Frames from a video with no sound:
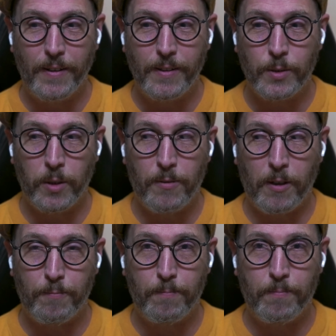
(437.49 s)
It's one of
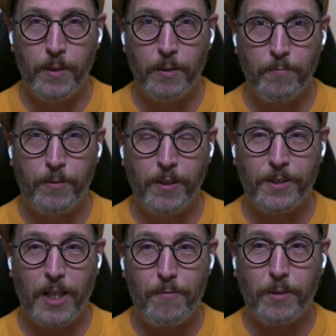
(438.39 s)
our,
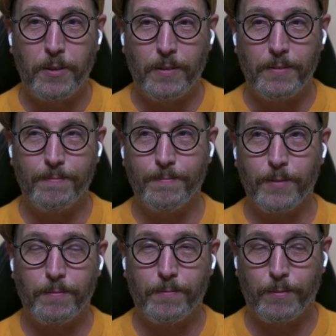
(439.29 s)
philosophical
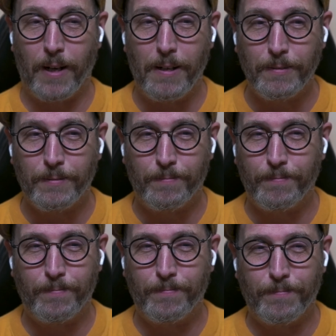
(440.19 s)

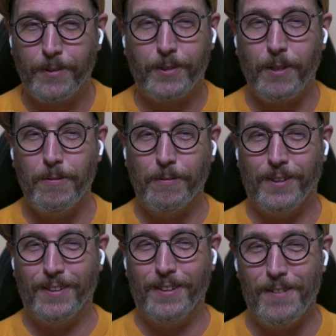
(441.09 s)

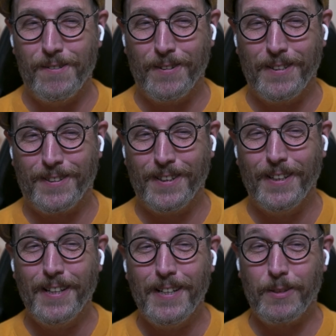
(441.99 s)
groundstones. It's
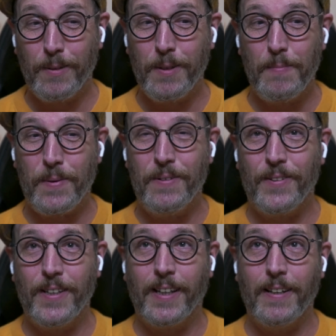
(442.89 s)
a really important
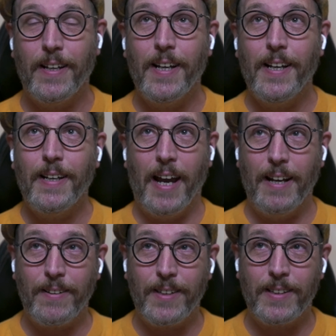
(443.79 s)
thing. And
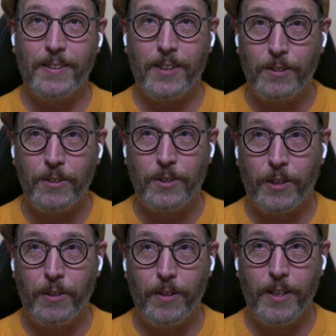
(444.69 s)
anything that touches
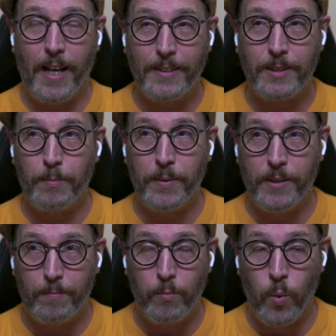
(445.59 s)
security has to be
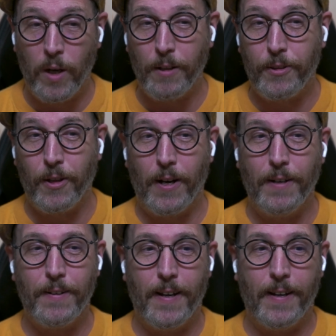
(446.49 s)
well
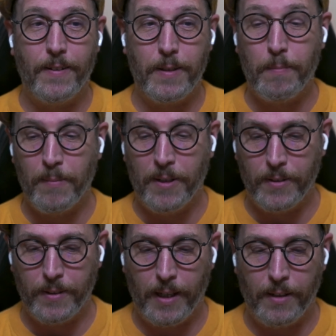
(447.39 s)
thought and
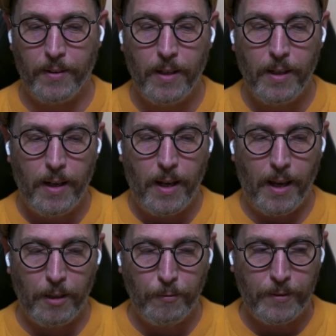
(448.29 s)
implemented. And
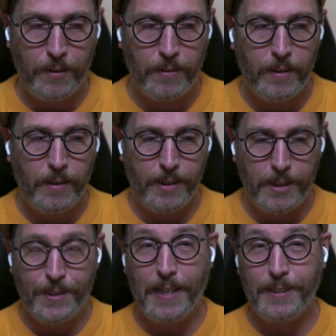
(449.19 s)
alpha
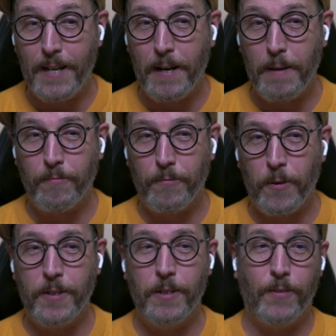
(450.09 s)
is that time
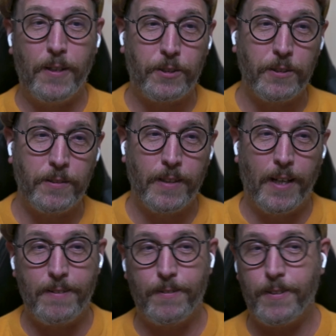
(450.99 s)
for innovation.
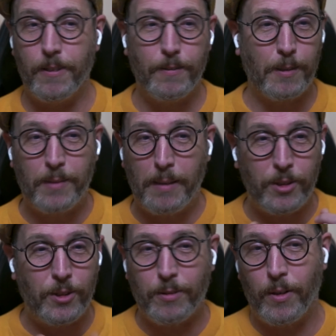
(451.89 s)
And, sometimes
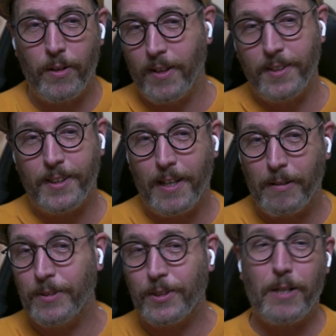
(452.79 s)
you just throw your idea
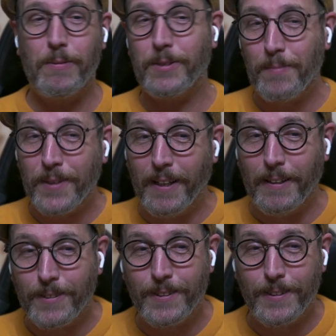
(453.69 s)
out and start with something
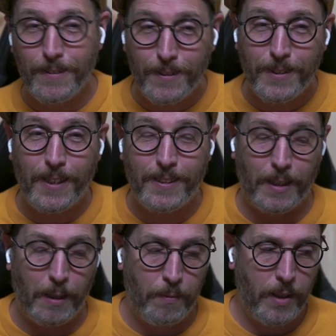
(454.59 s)
else. It just takes
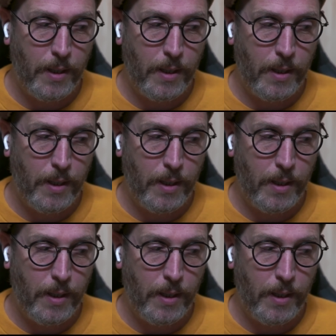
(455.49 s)
time.